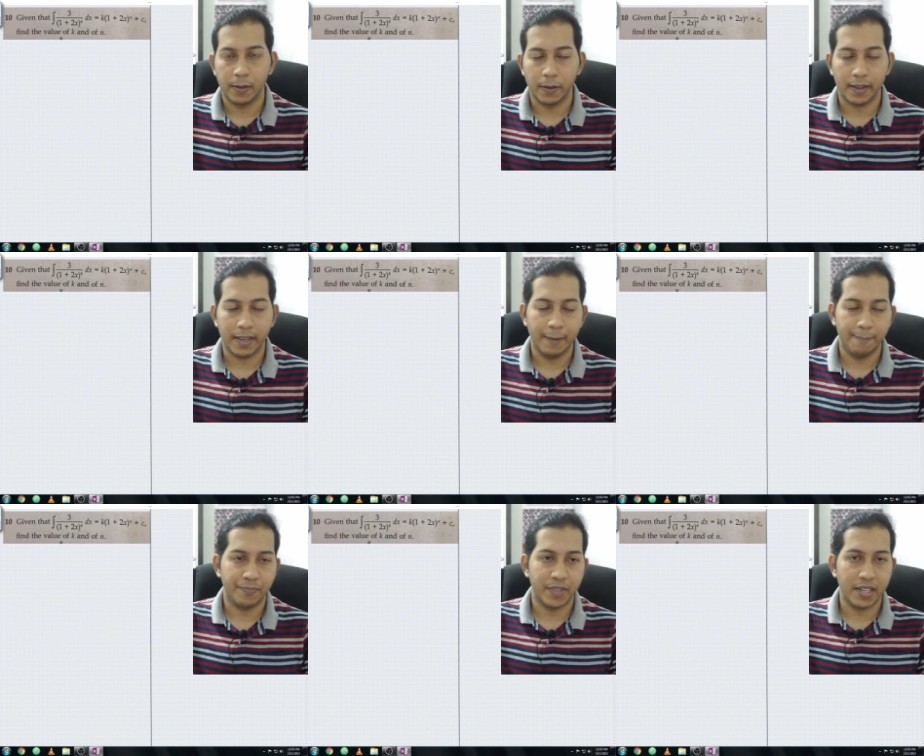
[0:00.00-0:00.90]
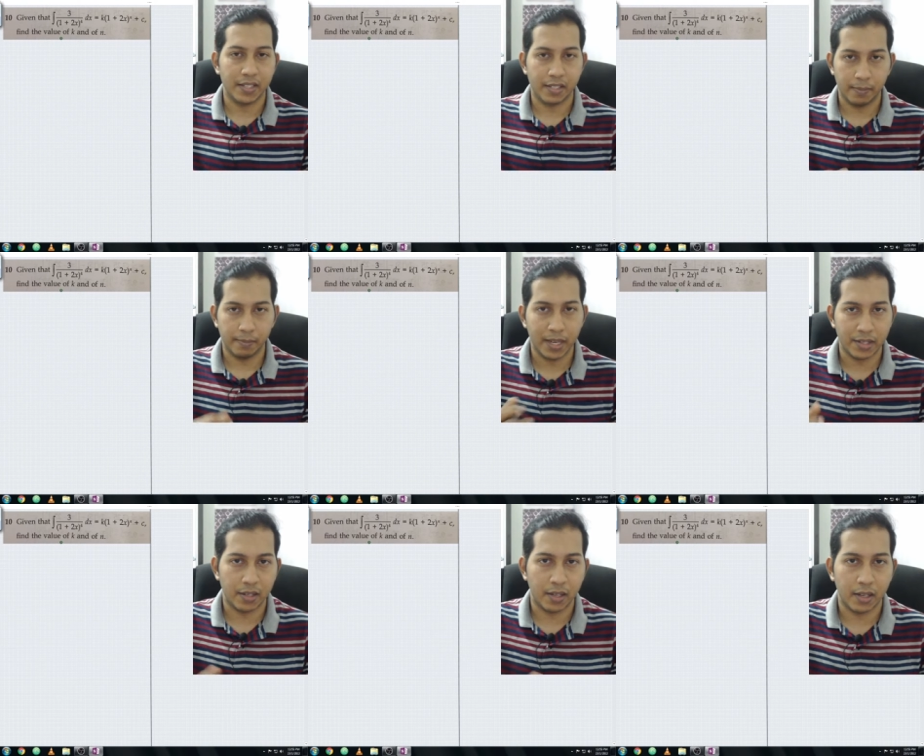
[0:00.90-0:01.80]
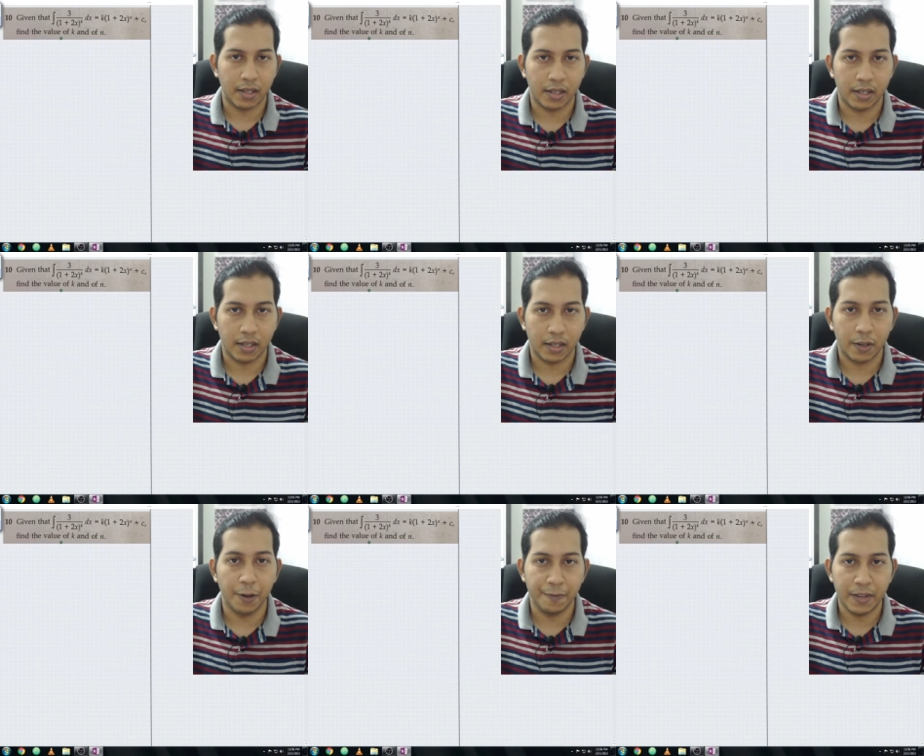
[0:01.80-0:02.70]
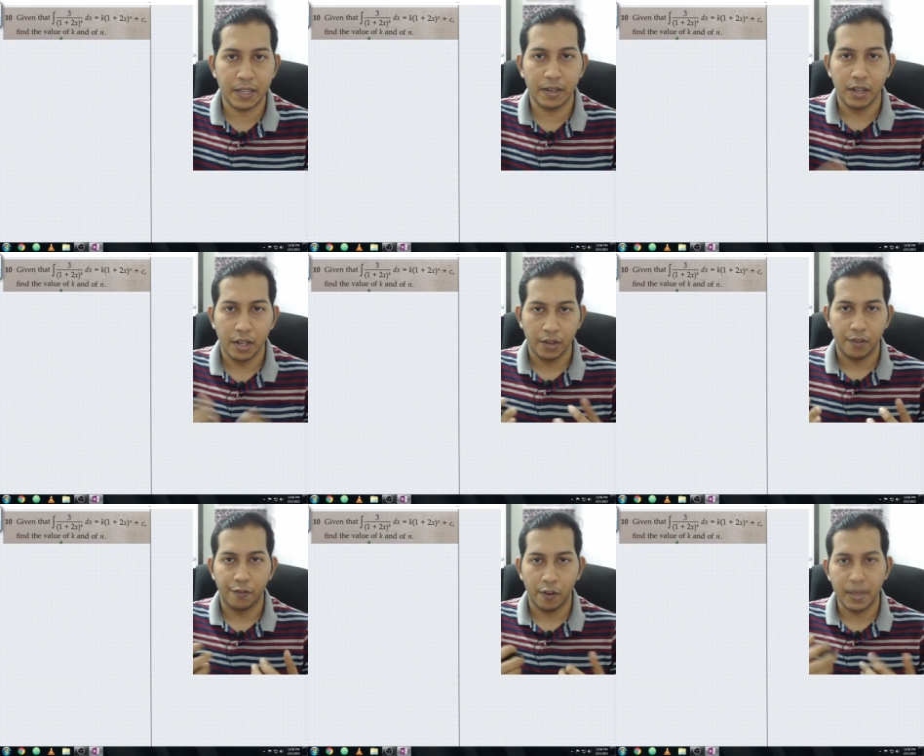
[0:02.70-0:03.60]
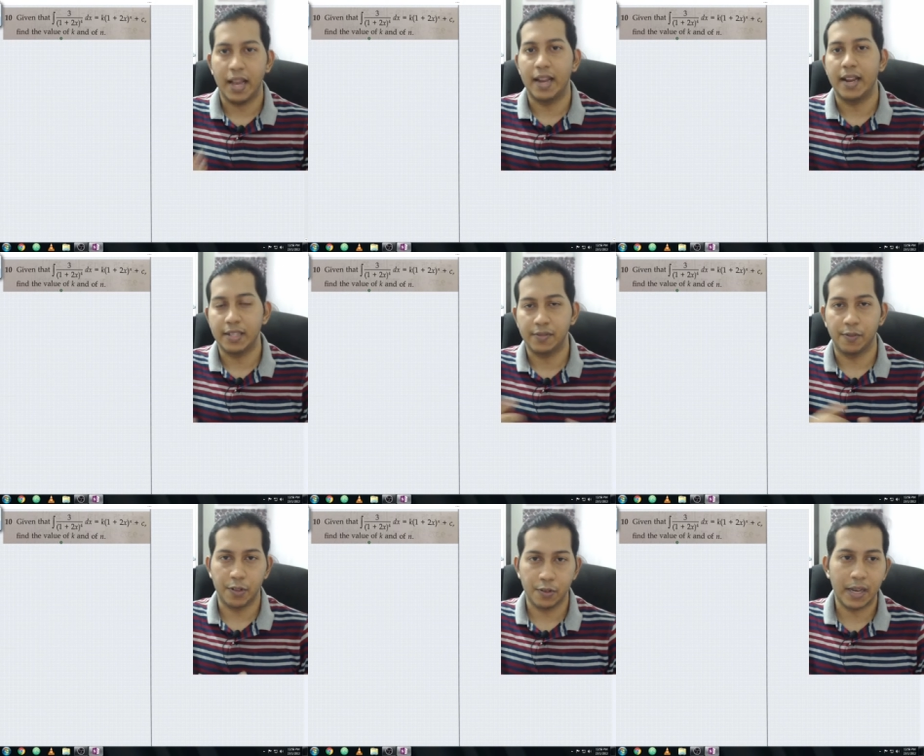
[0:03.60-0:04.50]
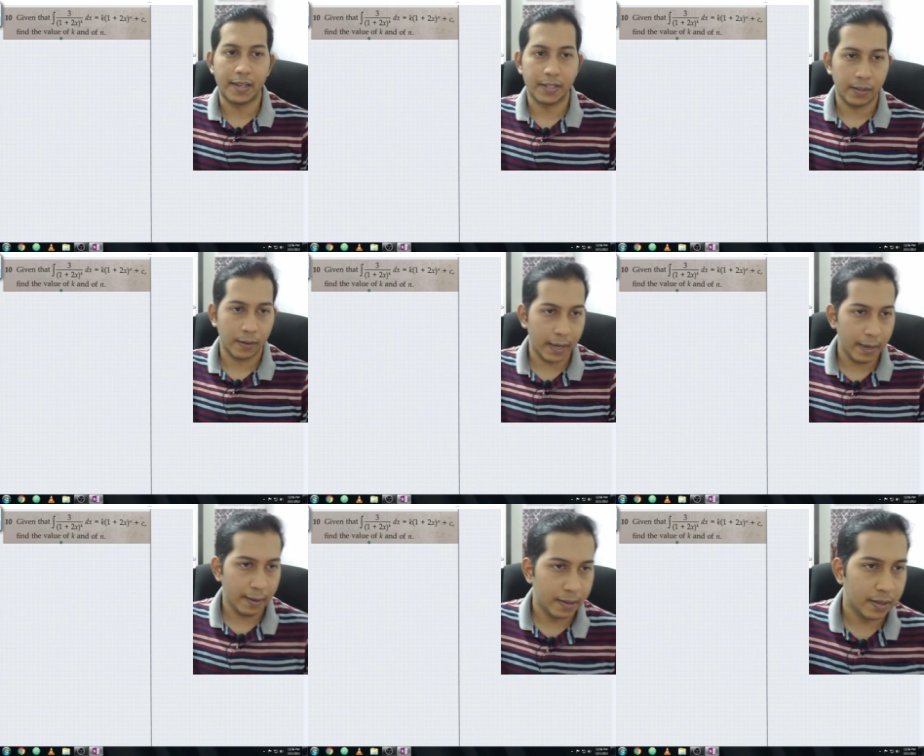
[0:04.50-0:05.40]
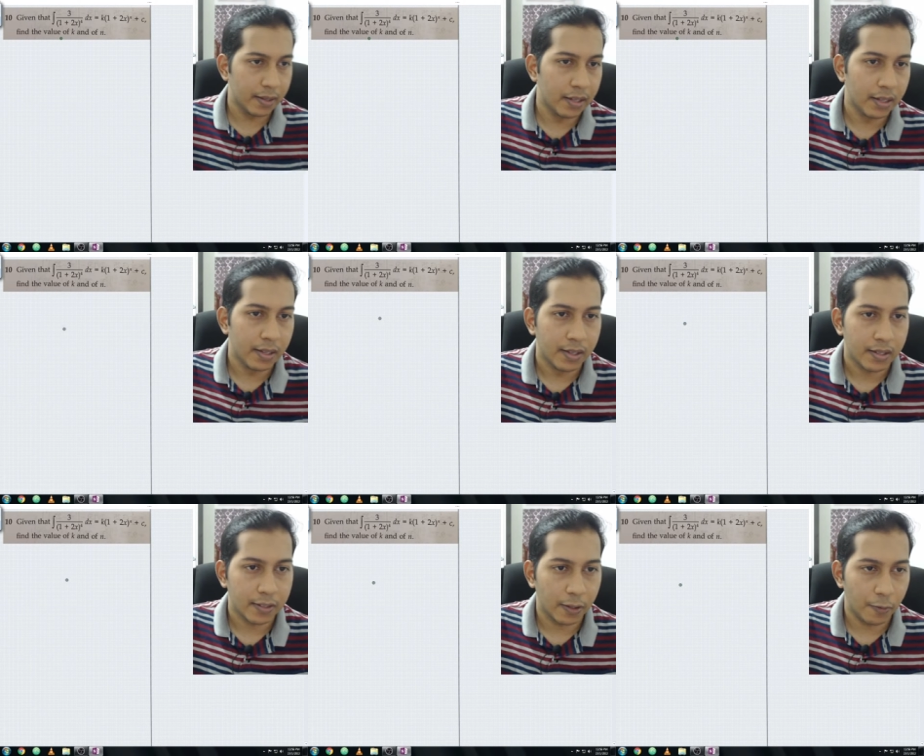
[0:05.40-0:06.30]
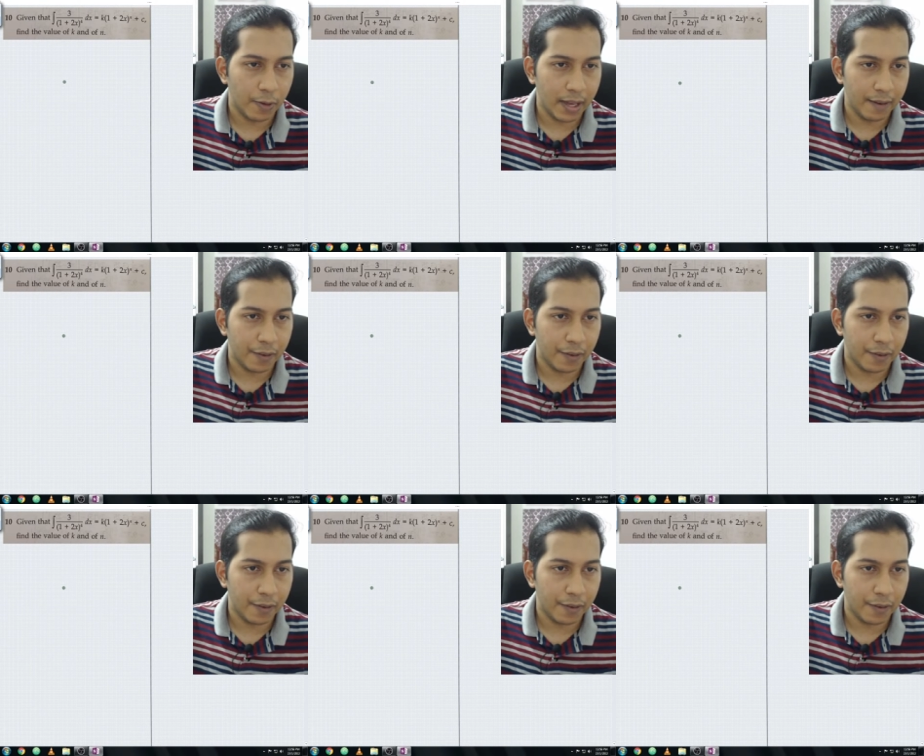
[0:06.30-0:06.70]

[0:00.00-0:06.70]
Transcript: okay it is much uh, convenient for me and as for you guys okay so without